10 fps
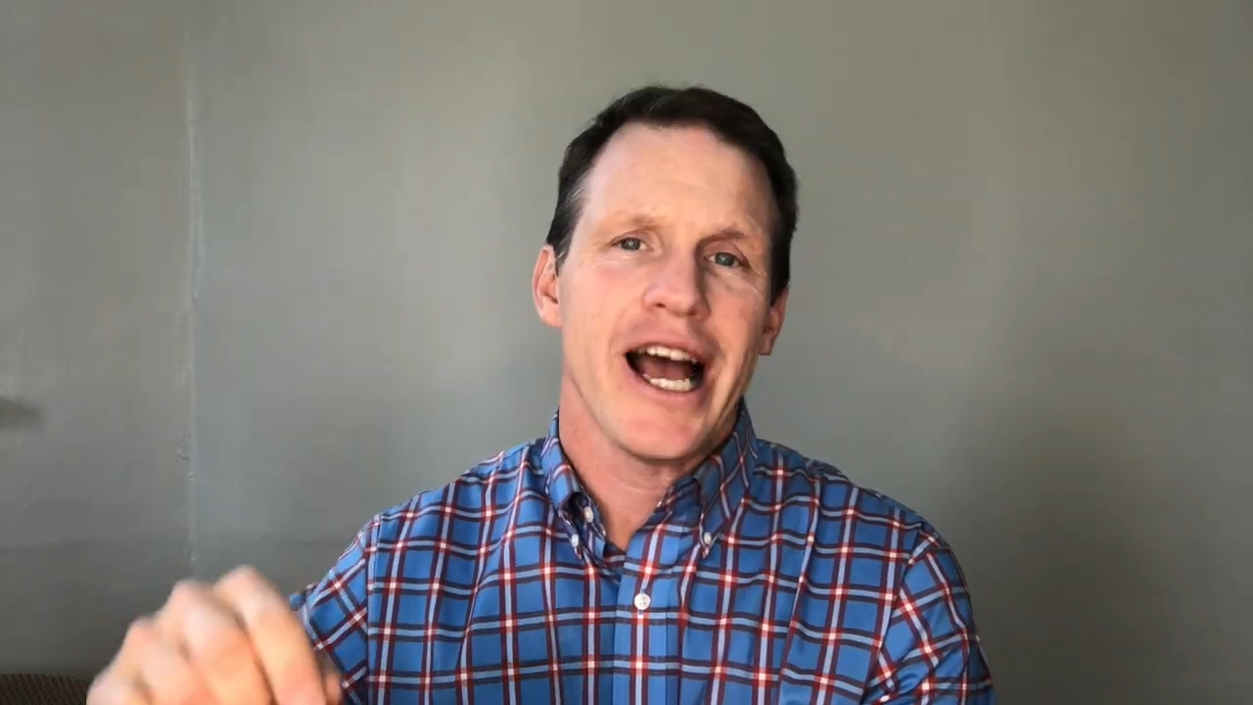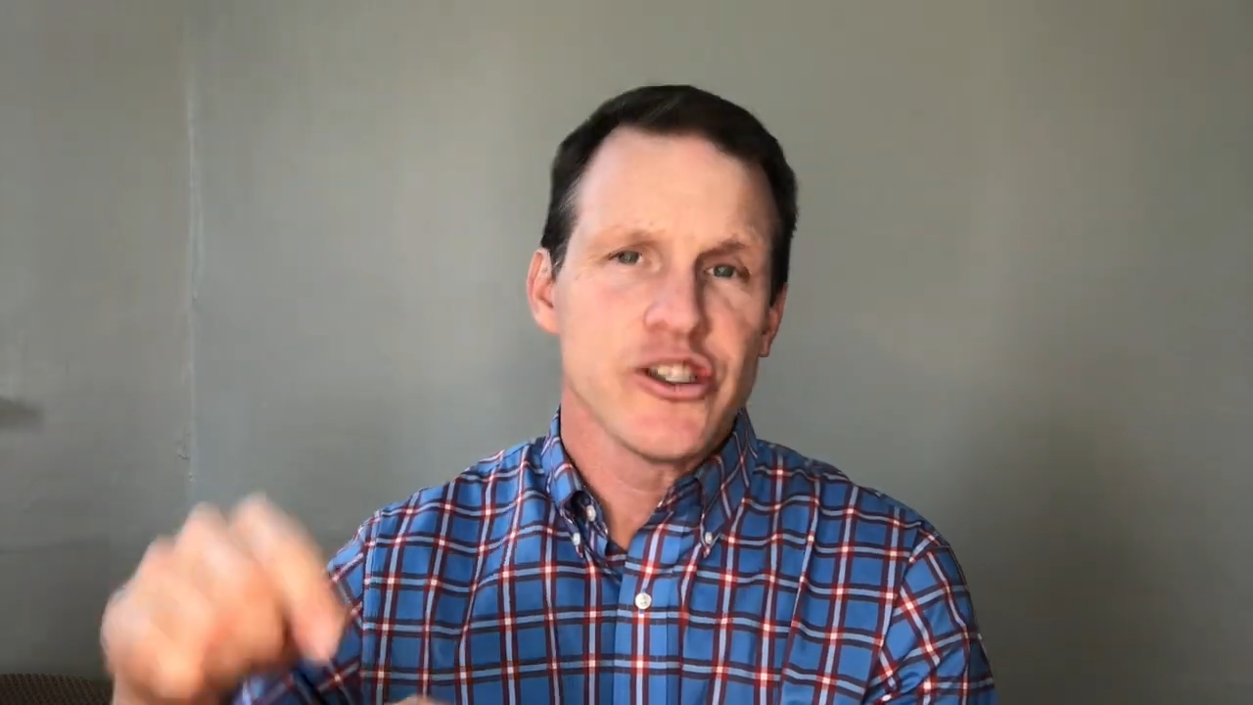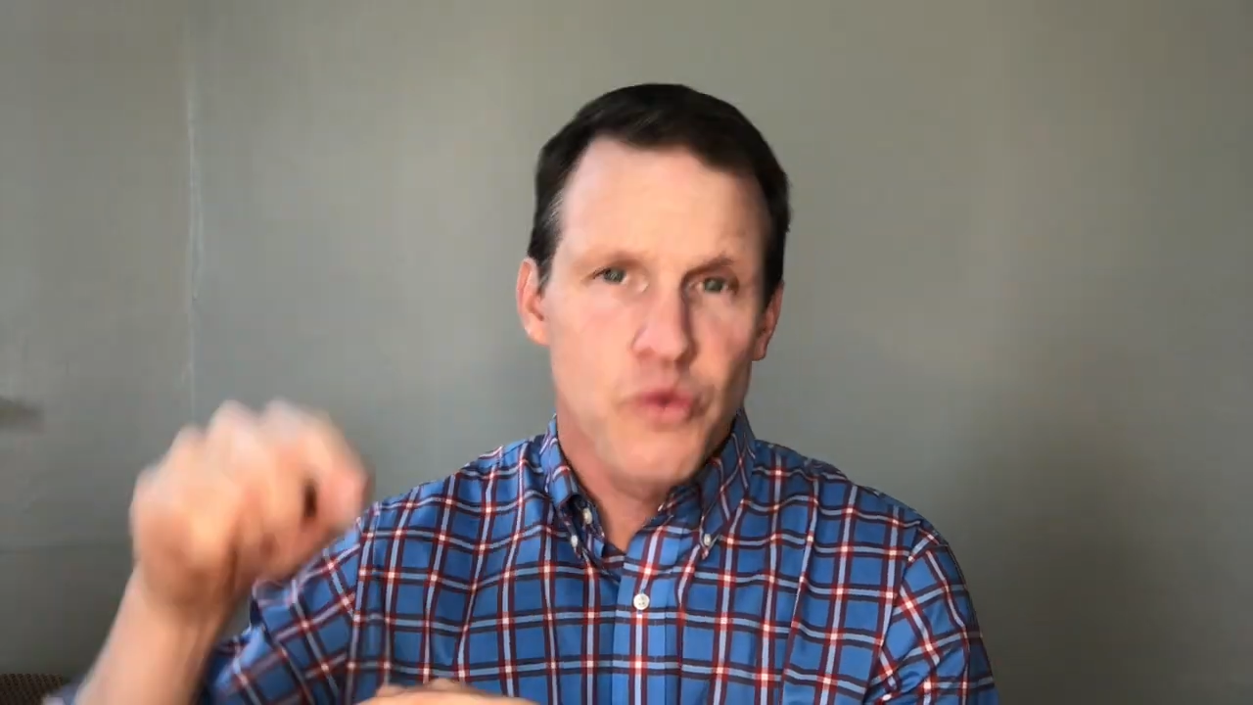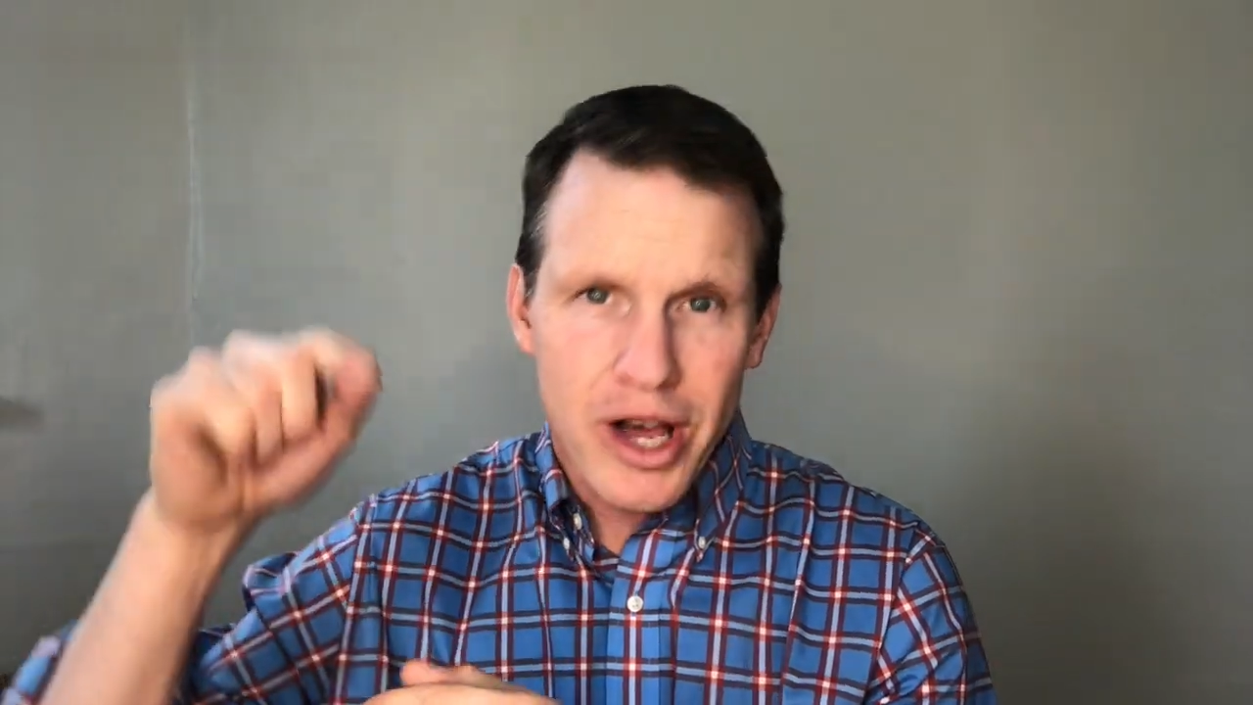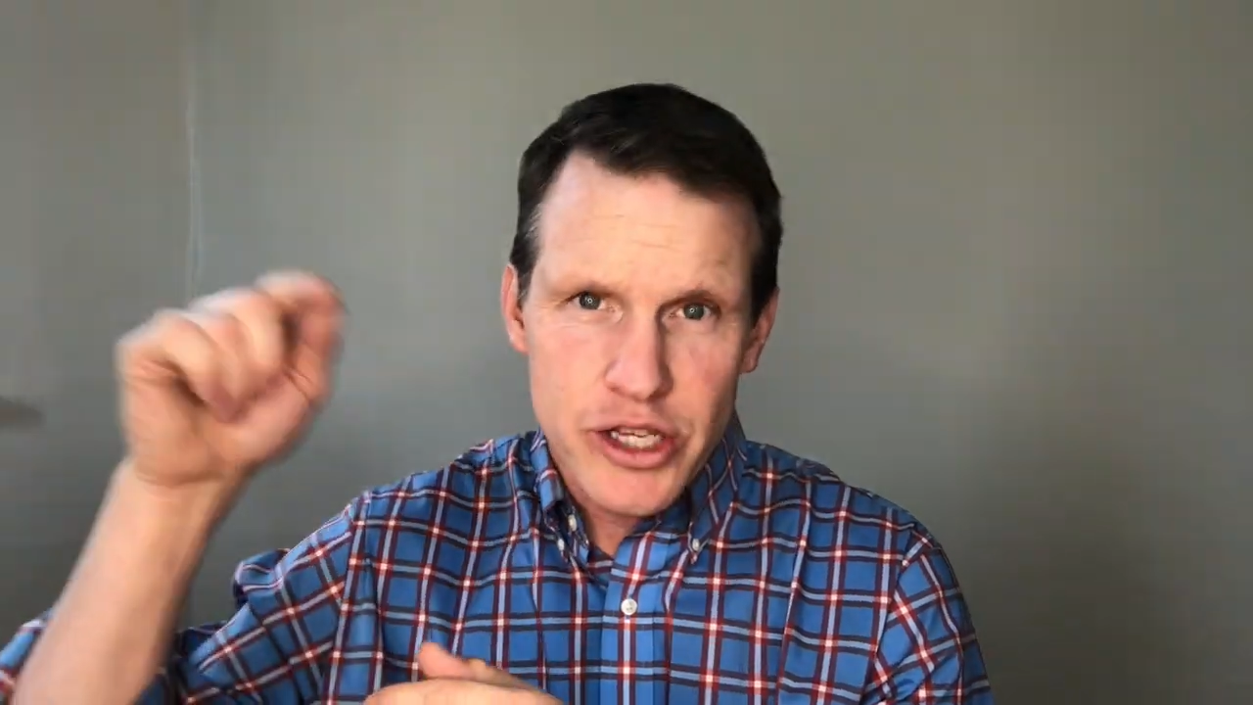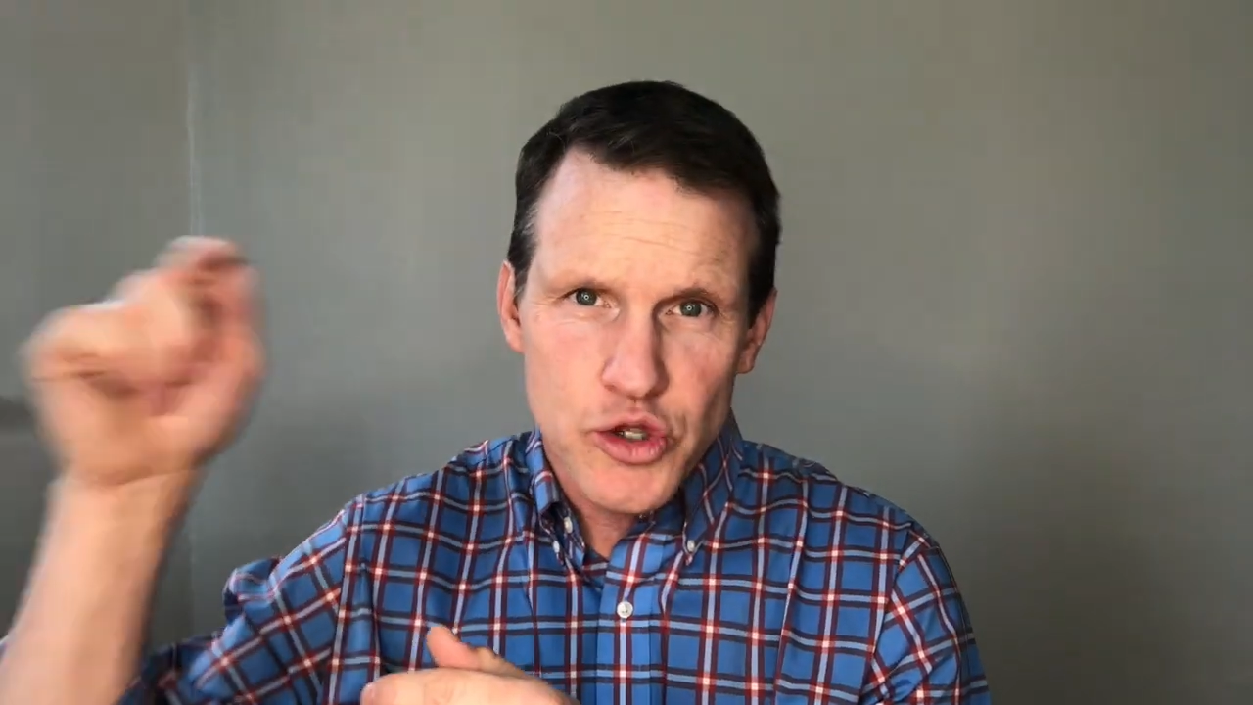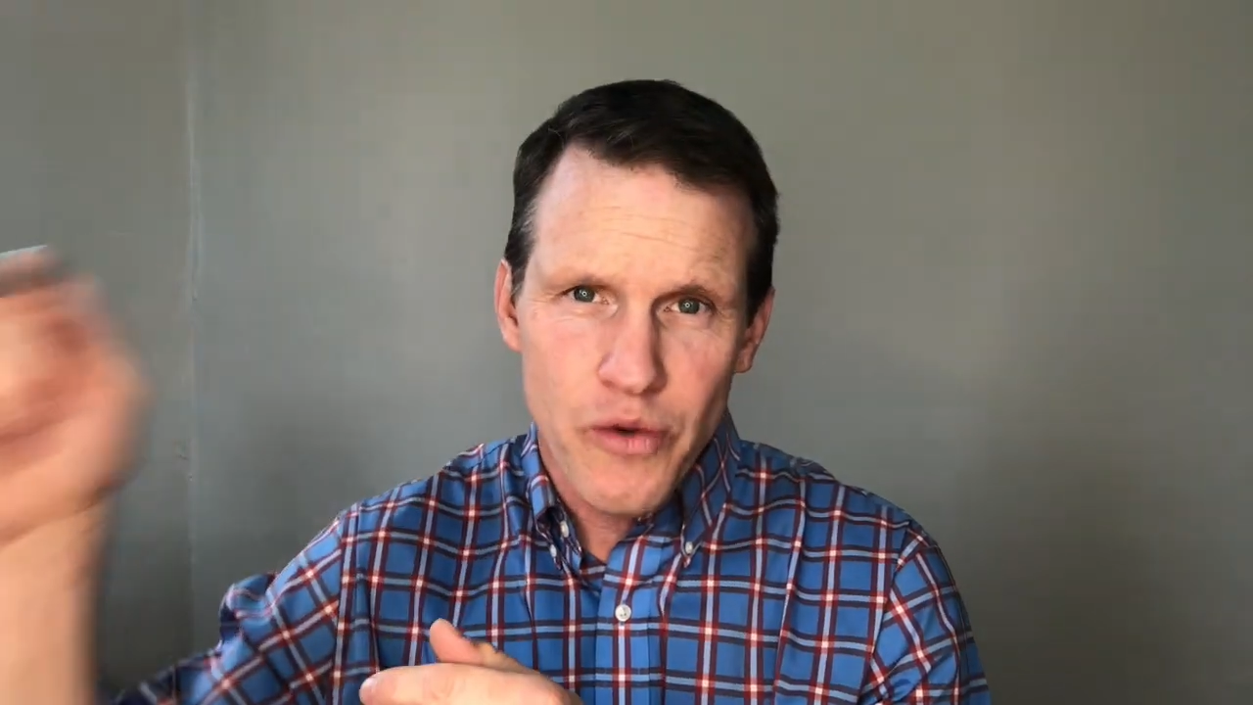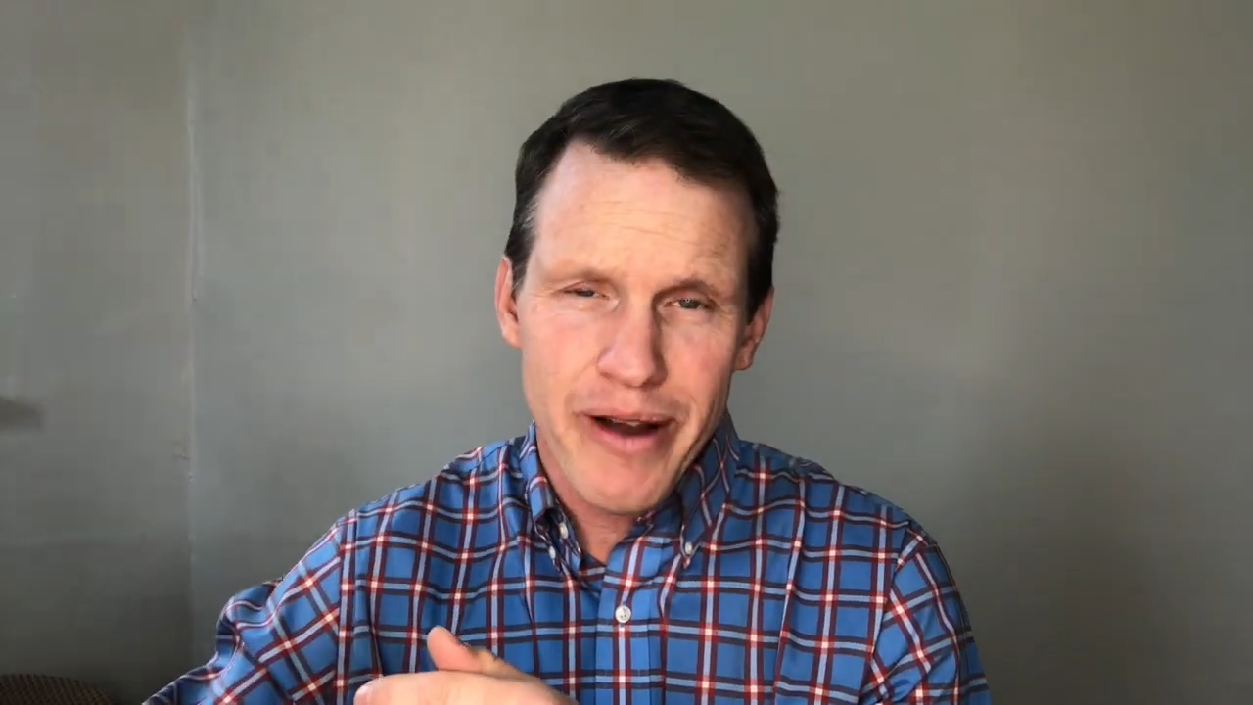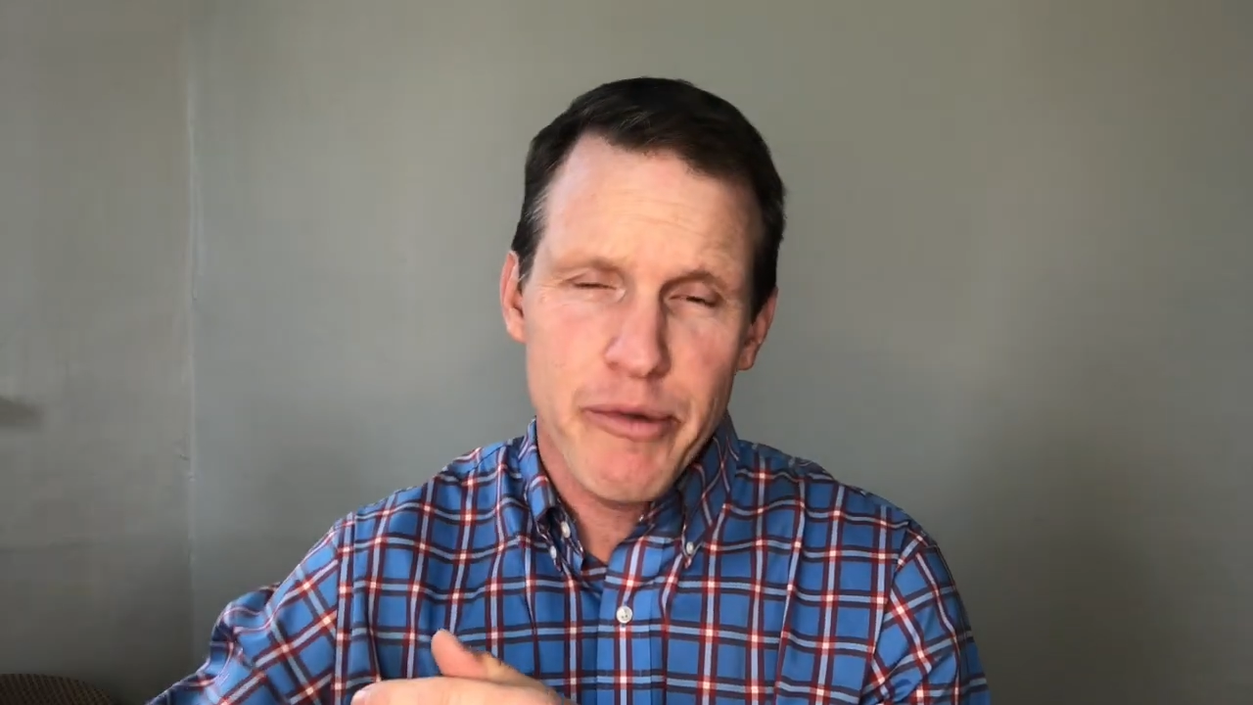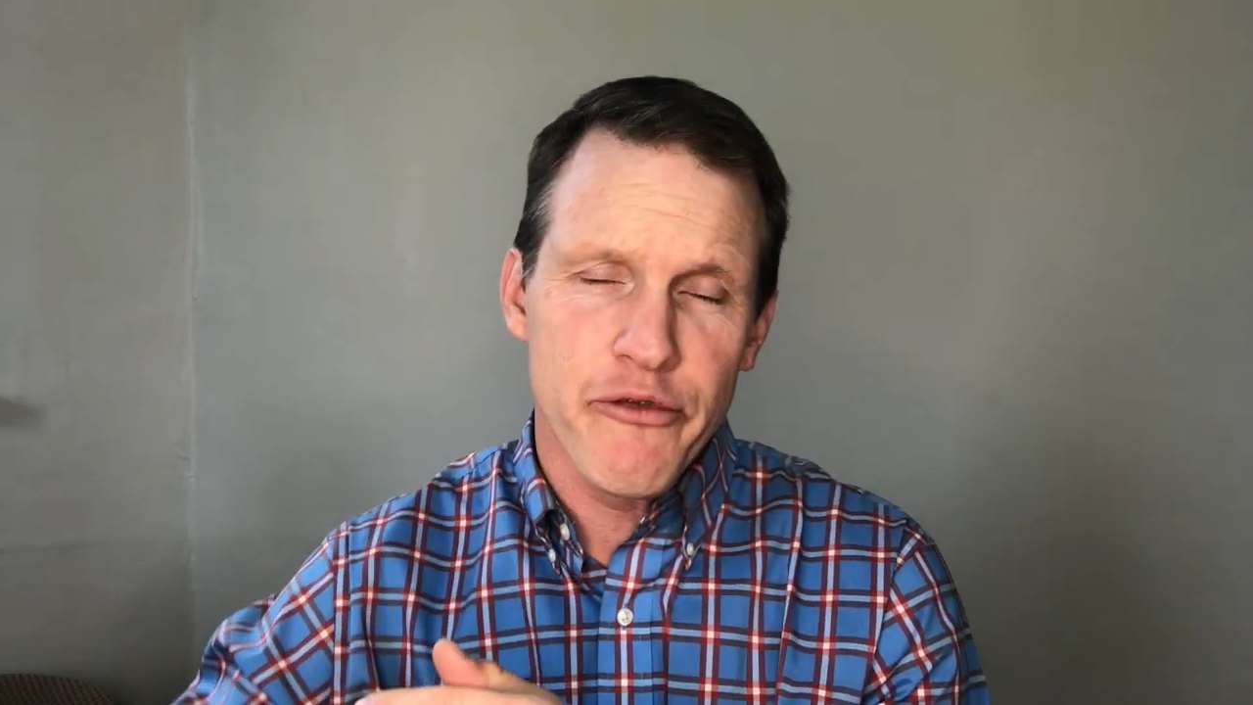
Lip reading: as well as November